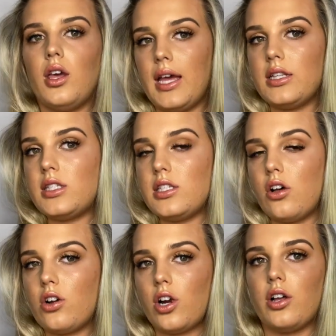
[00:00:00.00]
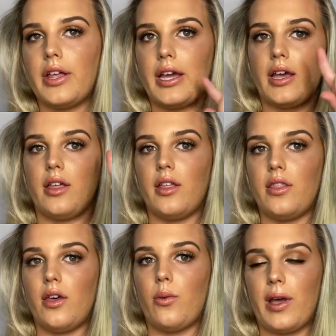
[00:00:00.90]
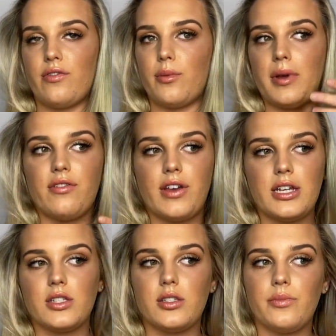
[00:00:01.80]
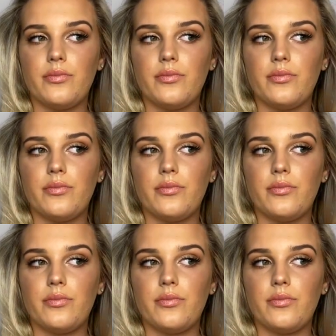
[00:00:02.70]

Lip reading: and still curling away from my face.